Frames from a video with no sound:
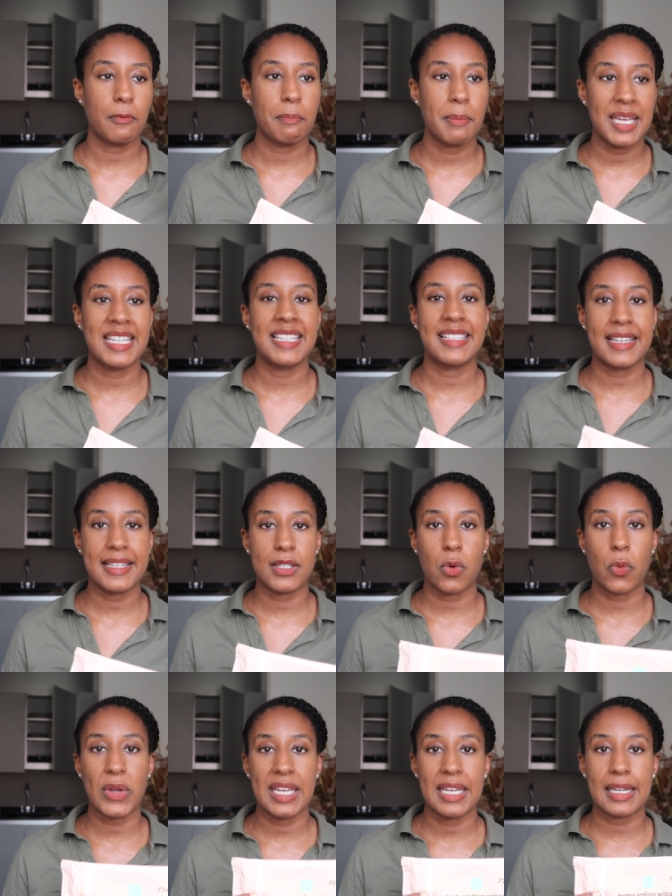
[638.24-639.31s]
many days a
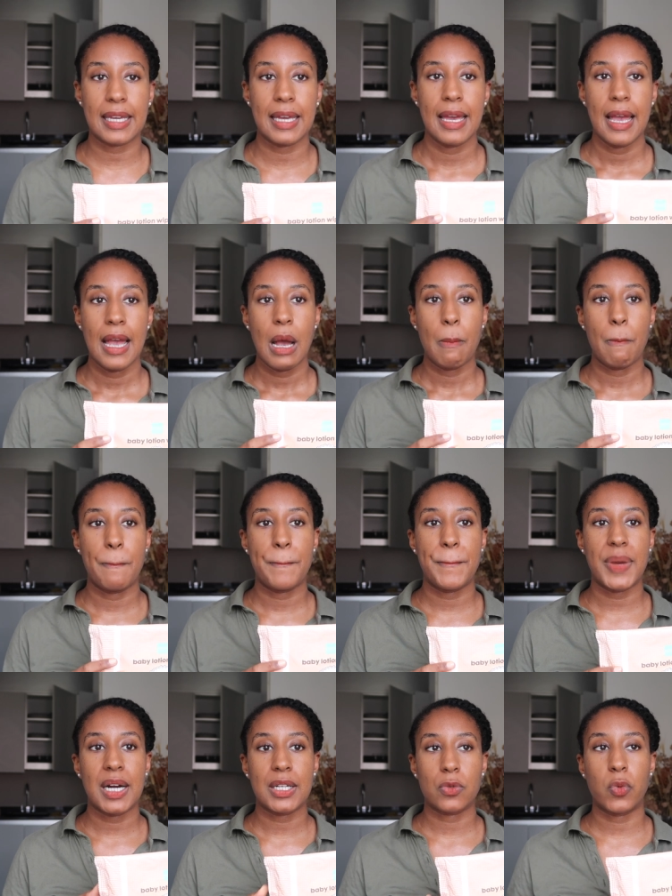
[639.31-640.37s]
week.
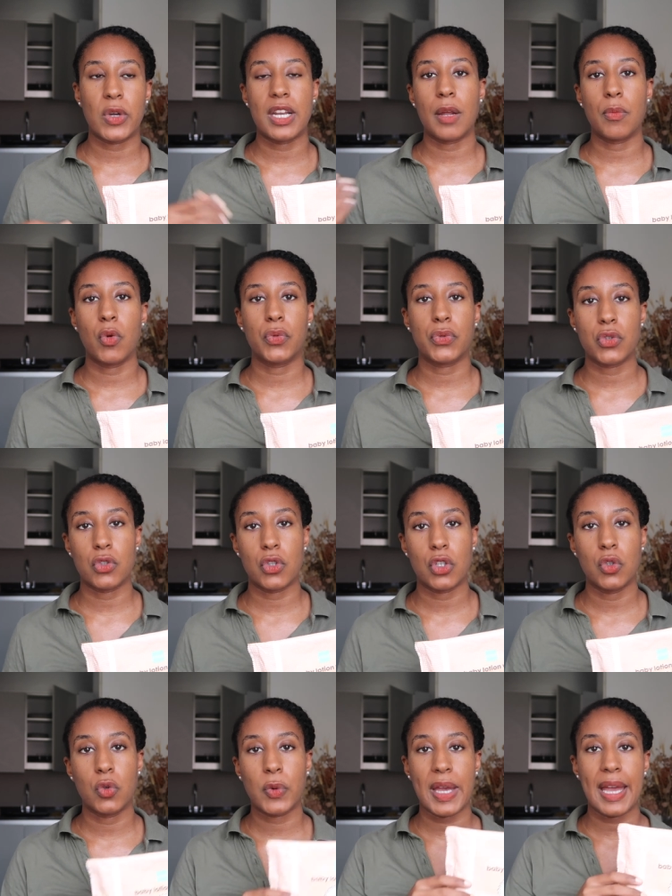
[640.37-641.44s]
But when I moved to the
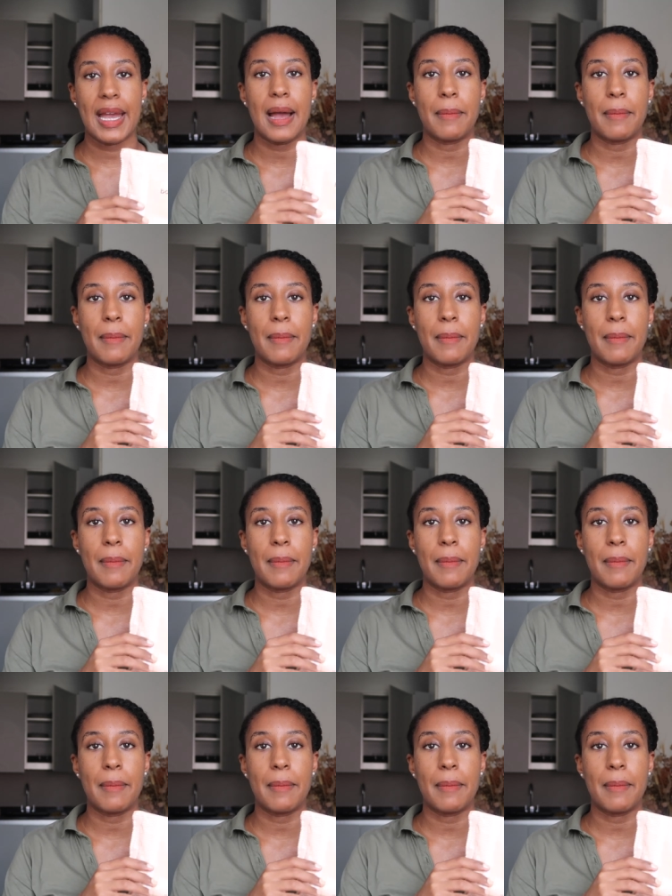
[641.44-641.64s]
UK,